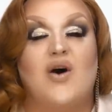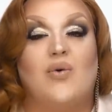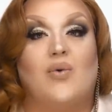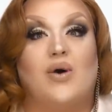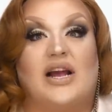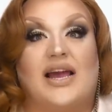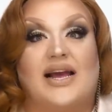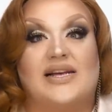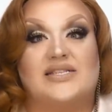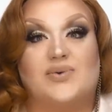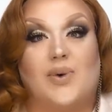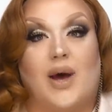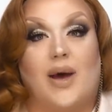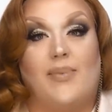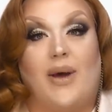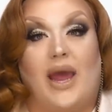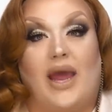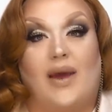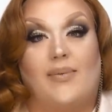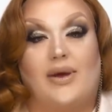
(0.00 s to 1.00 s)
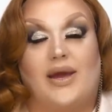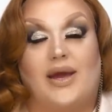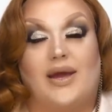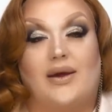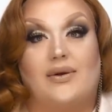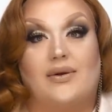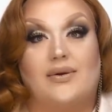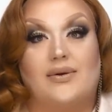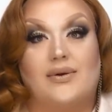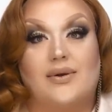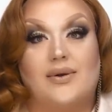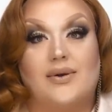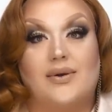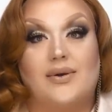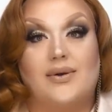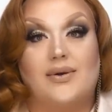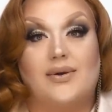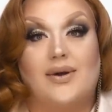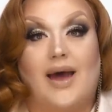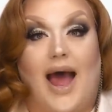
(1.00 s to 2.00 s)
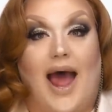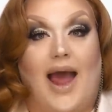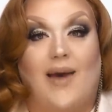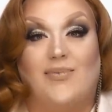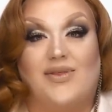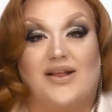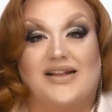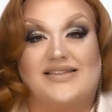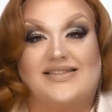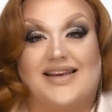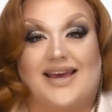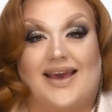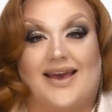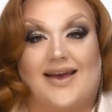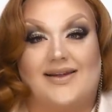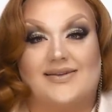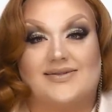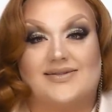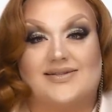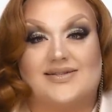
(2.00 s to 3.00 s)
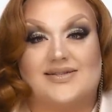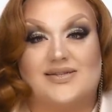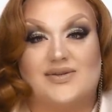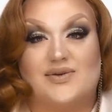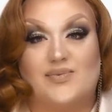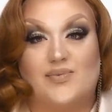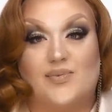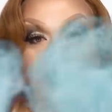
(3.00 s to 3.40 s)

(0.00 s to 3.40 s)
Well, guess what, baby? I'm the tits.